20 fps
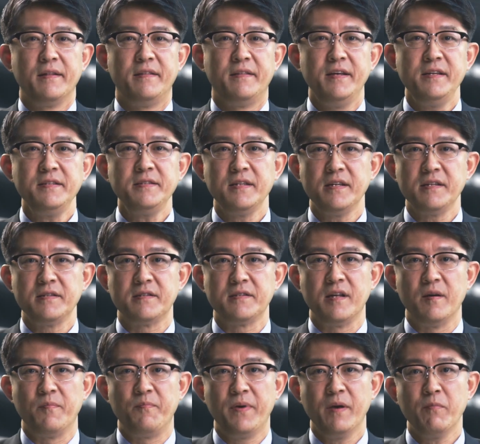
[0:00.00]
This is
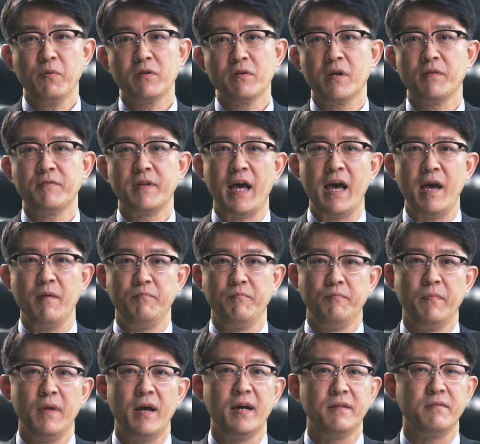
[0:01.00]
the pivotal time
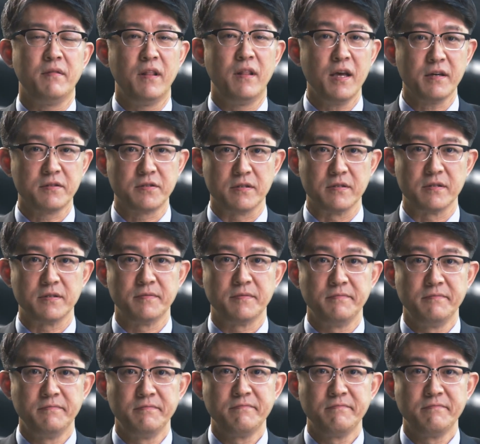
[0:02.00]
at Lexus.